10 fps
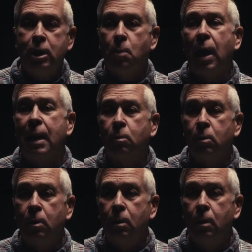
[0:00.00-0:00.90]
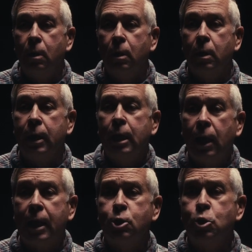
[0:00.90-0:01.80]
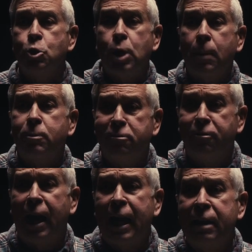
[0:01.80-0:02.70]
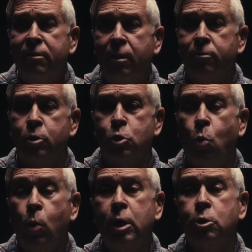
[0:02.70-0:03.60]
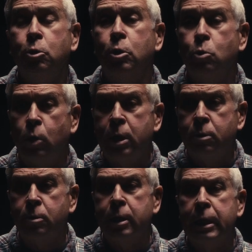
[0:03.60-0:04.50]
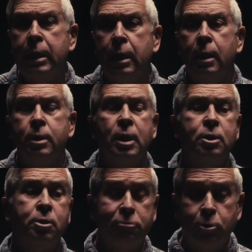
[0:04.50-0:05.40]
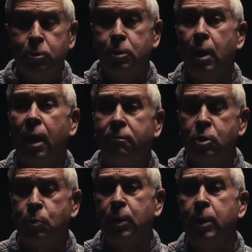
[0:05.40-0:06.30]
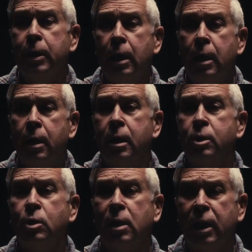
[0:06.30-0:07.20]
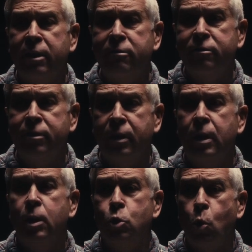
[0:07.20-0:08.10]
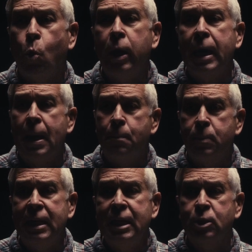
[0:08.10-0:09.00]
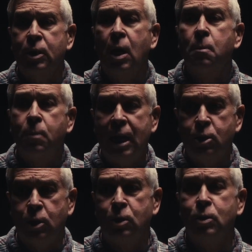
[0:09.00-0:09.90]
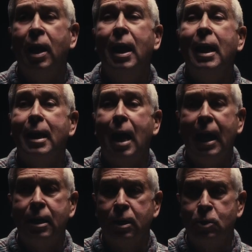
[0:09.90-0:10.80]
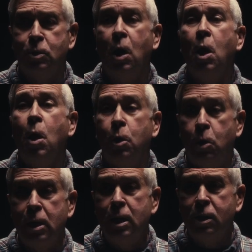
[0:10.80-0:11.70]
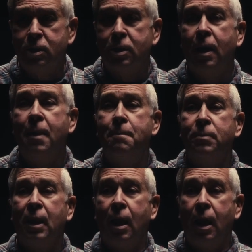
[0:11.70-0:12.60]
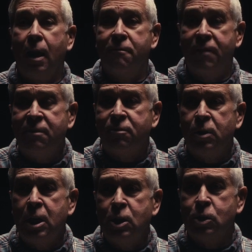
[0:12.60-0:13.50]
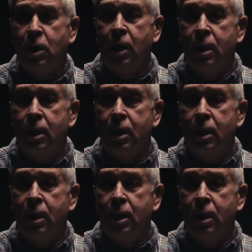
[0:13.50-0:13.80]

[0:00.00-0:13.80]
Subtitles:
the Bible. In Galatians chapter 5, verse 22 and 23, it says, the fruit of the Spirit is love, joy, peace, patience, kindness, goodness, faithfulness,